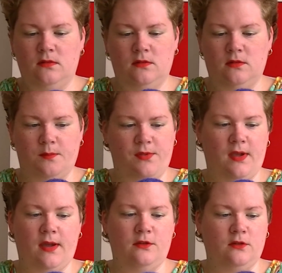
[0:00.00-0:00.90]
something
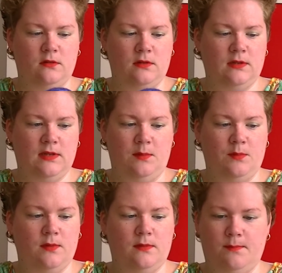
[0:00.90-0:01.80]
I should keep
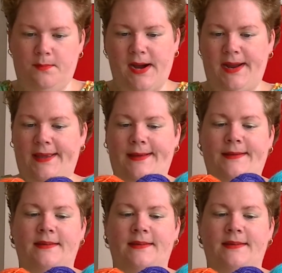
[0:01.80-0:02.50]
buying.